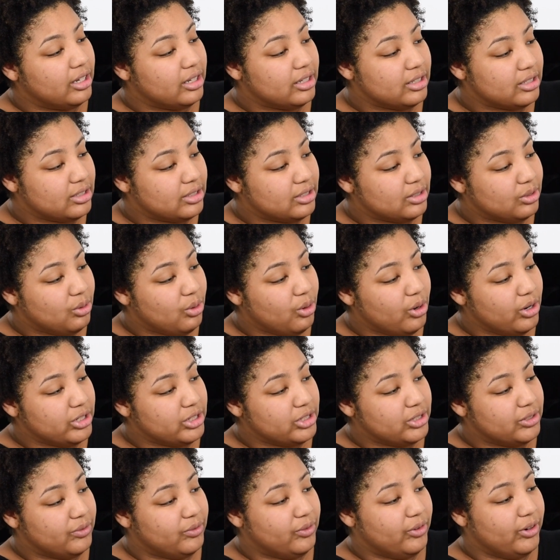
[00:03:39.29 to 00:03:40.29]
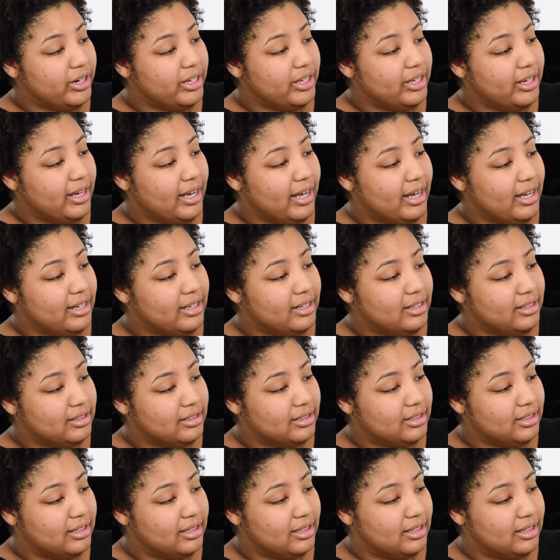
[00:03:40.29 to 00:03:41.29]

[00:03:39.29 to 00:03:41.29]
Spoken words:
Scorch for you guys.